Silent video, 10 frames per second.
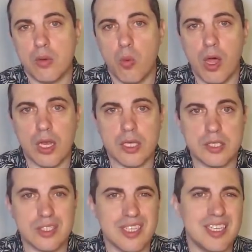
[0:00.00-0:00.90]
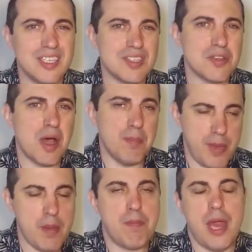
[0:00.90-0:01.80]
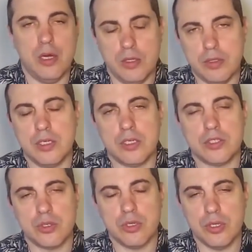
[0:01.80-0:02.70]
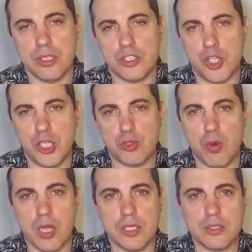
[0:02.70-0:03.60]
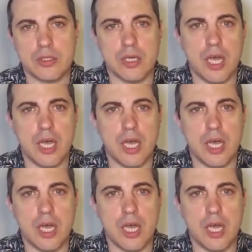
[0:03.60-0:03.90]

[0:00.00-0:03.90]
wallet is a bit better than a custodial exchange wallet.